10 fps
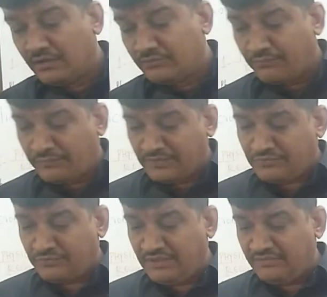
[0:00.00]
So
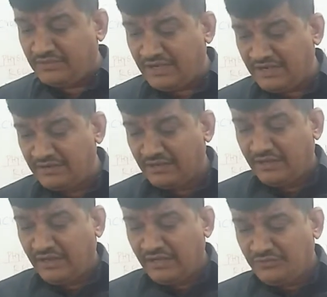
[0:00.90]
first one is
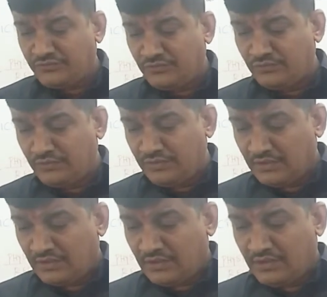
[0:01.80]
that it should
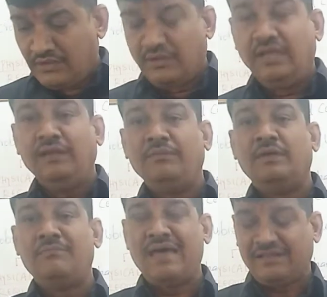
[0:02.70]
give
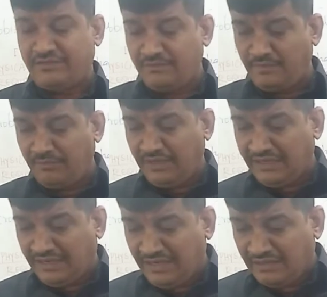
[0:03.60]
the maximum
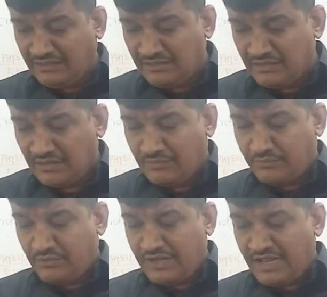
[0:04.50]
yield
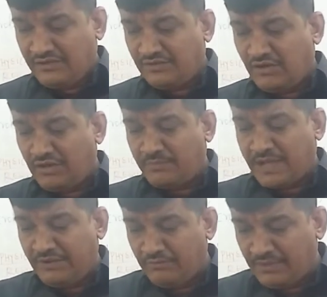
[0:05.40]
product or
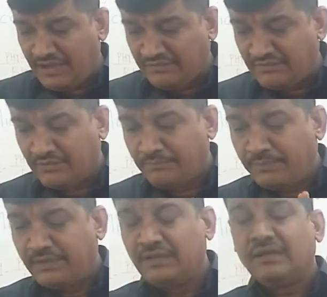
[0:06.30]
biomass
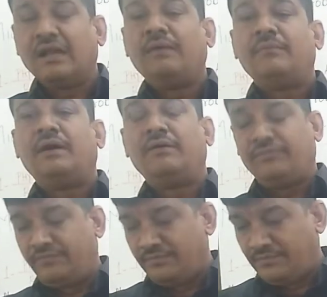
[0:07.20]
per gram
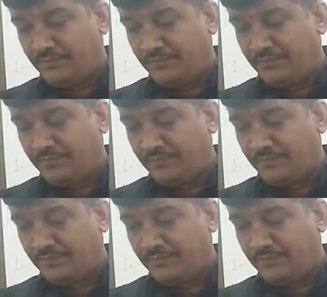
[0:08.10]
of